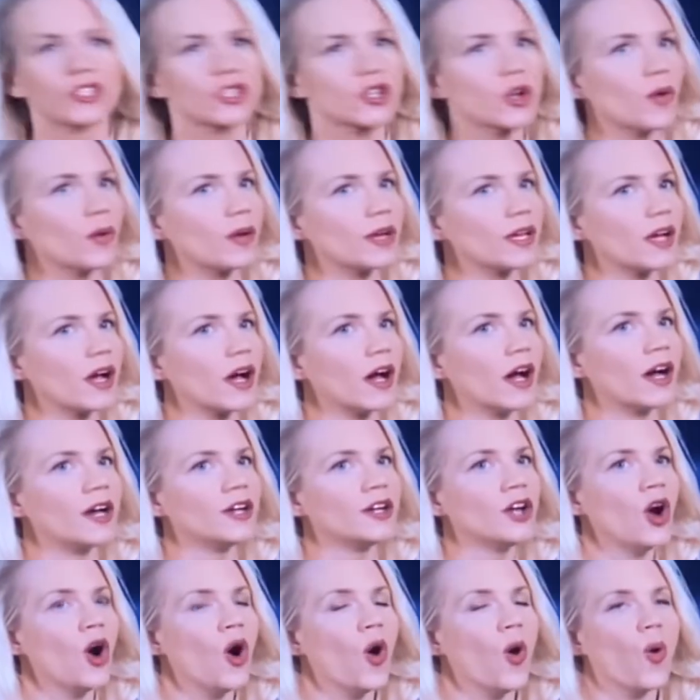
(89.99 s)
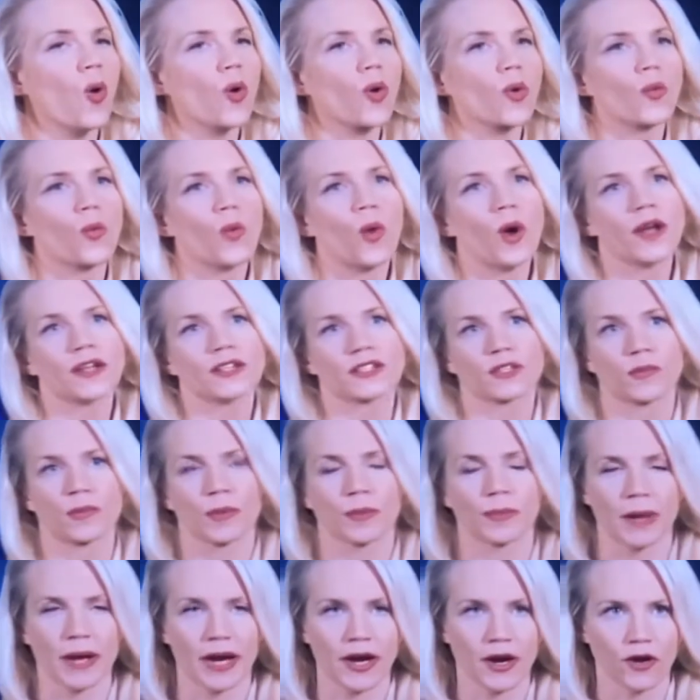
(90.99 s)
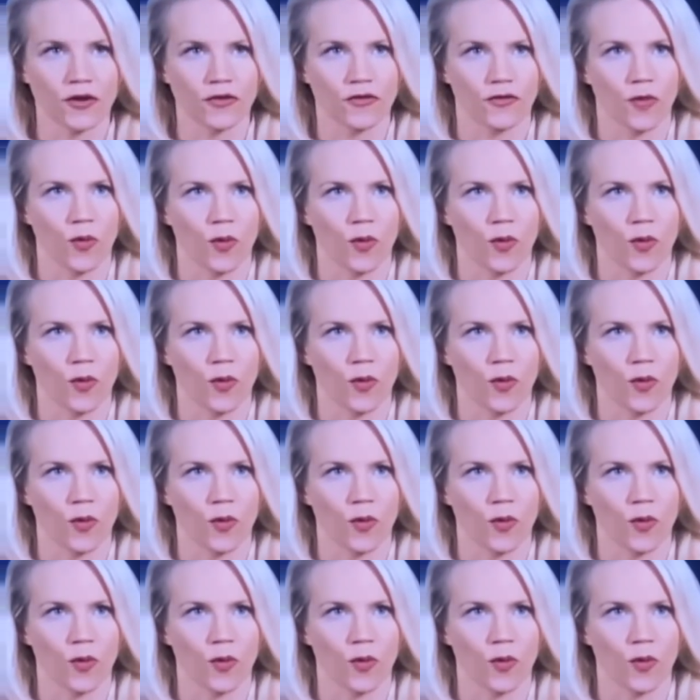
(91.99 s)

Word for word: what's going on or what to prepare